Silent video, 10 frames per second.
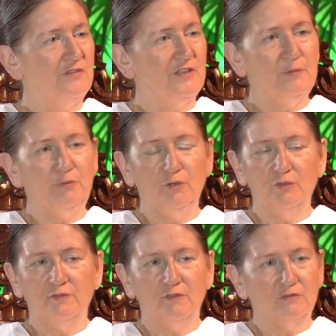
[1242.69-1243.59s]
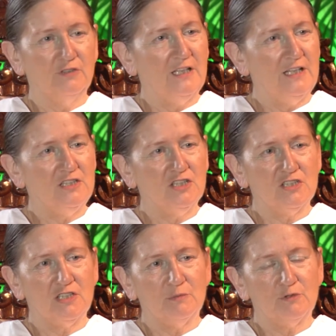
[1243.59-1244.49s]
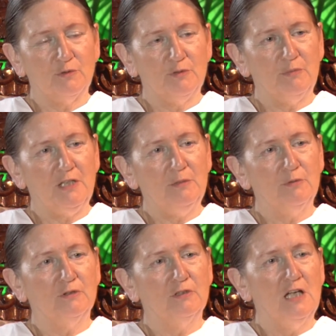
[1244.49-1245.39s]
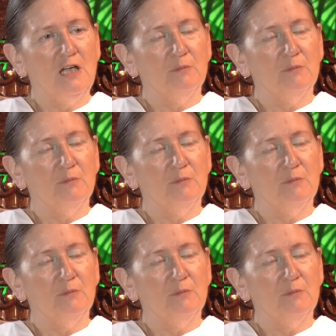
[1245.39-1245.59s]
very beautiful relationships with people,